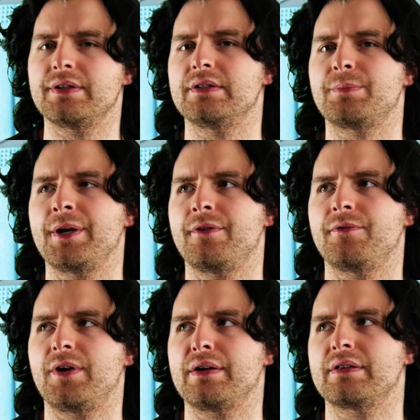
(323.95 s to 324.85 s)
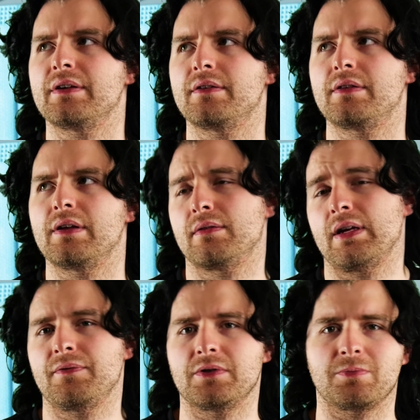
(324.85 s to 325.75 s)
in spite of the fact that
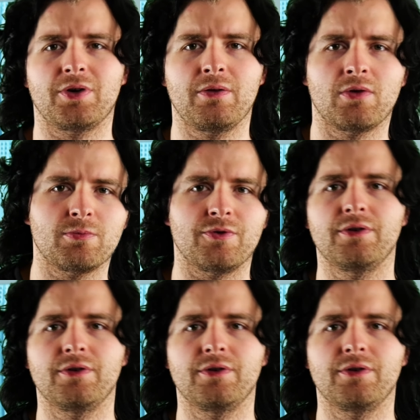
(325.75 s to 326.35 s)
life is pretty normal